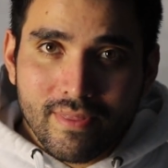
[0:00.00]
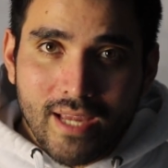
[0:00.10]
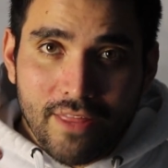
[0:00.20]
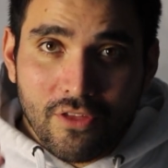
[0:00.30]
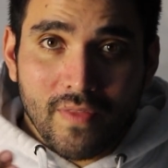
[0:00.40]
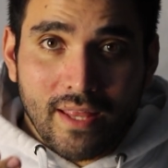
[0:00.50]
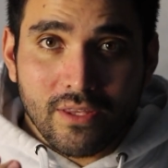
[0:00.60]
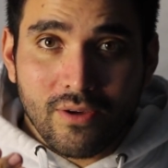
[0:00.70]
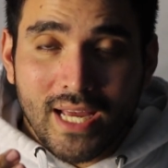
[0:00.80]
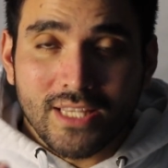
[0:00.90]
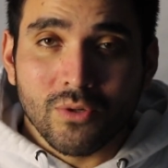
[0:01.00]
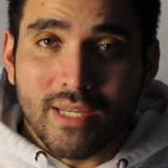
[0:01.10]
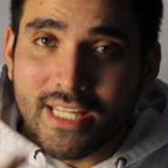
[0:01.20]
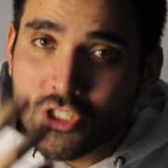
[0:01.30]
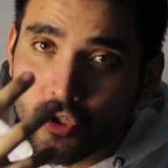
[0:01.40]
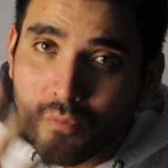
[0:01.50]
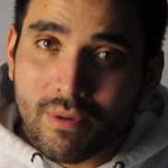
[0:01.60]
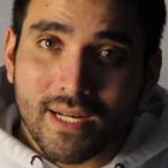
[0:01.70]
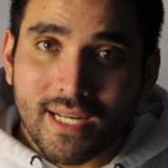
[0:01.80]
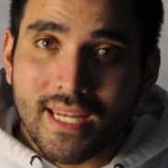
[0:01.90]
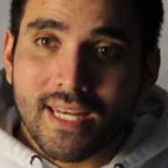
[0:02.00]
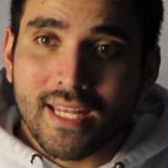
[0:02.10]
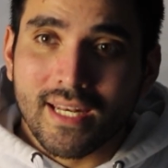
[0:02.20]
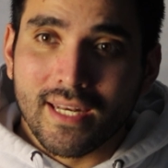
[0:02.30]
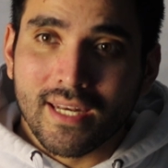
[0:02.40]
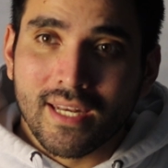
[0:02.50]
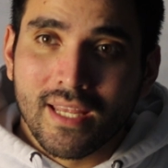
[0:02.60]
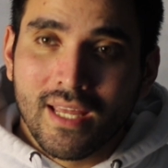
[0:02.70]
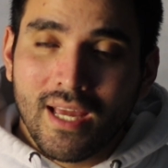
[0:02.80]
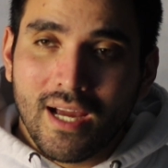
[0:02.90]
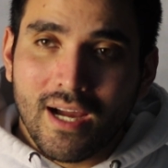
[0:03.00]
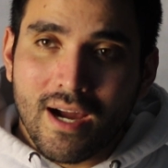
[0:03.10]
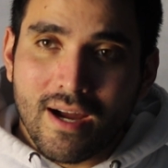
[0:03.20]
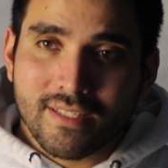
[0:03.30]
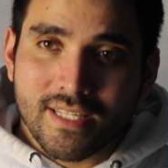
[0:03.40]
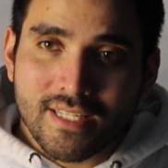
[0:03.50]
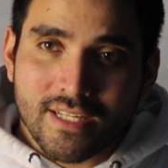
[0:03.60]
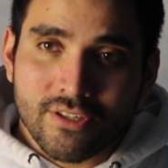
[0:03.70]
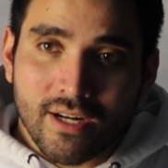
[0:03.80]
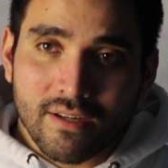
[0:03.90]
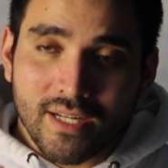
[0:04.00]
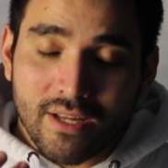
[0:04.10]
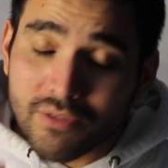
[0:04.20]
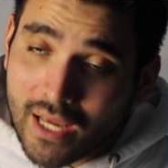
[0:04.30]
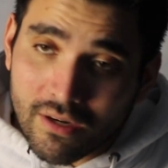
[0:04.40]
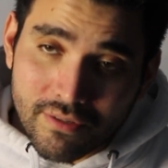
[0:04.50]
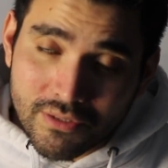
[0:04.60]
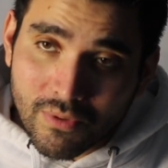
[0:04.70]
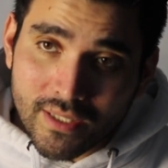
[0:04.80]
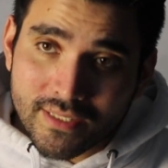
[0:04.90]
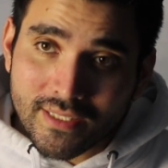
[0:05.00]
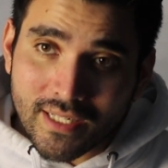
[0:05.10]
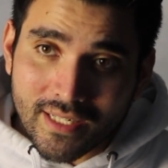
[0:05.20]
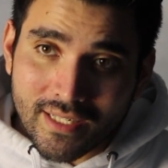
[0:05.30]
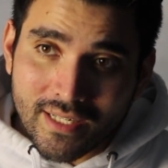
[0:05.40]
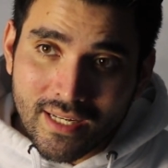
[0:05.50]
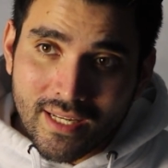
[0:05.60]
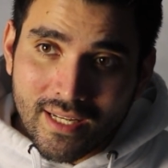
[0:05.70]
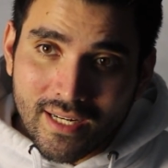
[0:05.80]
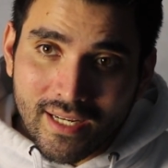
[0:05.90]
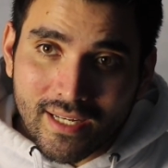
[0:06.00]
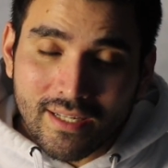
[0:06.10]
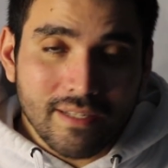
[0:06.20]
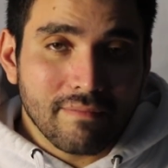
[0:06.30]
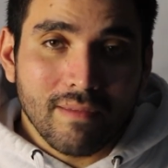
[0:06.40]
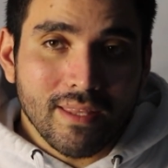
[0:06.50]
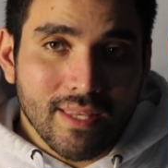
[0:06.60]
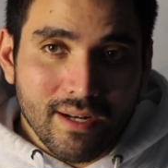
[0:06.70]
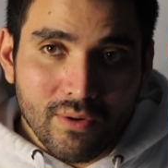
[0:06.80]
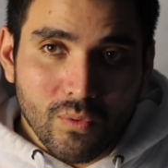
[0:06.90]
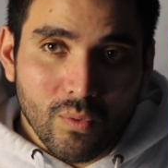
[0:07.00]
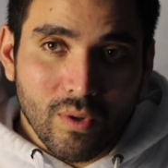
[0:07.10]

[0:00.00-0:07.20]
I thought that you had to eat super clean, and since I tried to count calories once and like it didn't